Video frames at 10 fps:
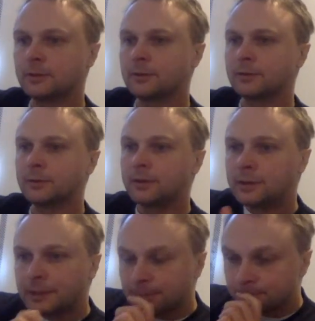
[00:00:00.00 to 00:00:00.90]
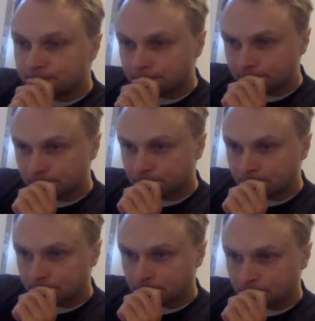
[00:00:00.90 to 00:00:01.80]

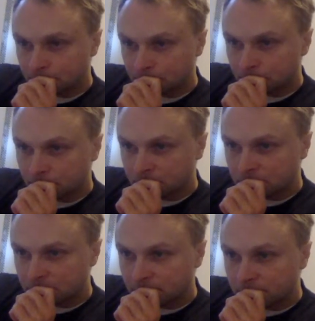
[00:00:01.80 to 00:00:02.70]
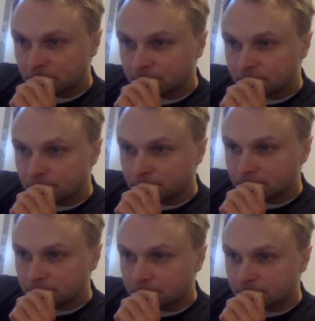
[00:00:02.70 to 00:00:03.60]

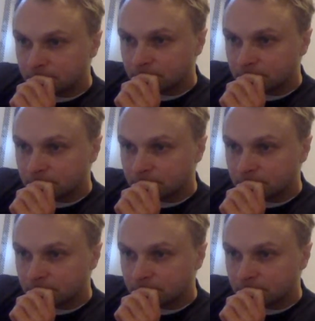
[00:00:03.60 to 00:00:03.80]
This person isn't speaking.